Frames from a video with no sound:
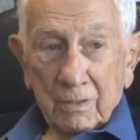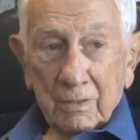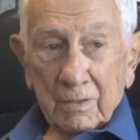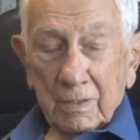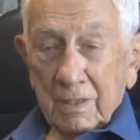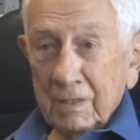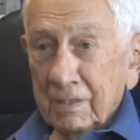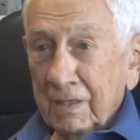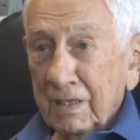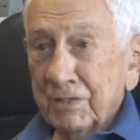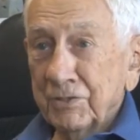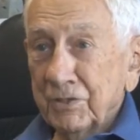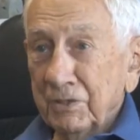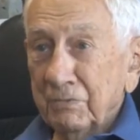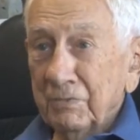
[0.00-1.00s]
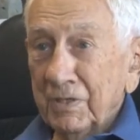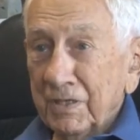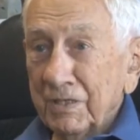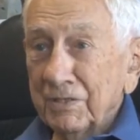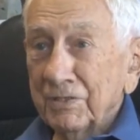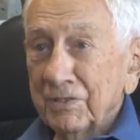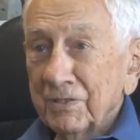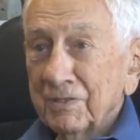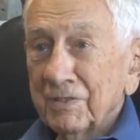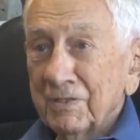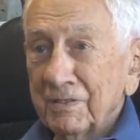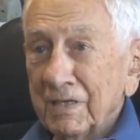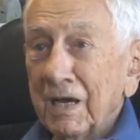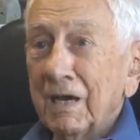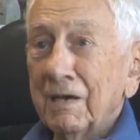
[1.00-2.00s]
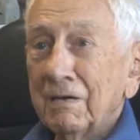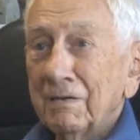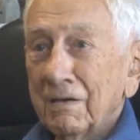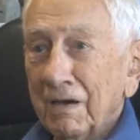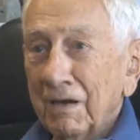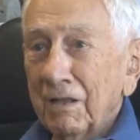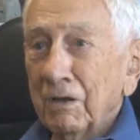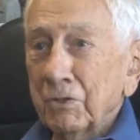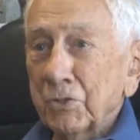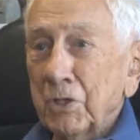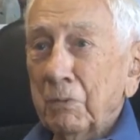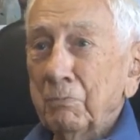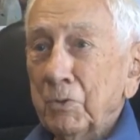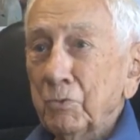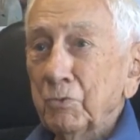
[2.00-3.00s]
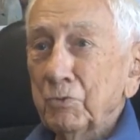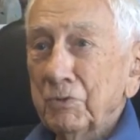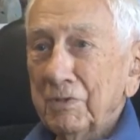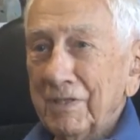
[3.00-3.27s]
And I answered them, yes, yeah, all is kaput.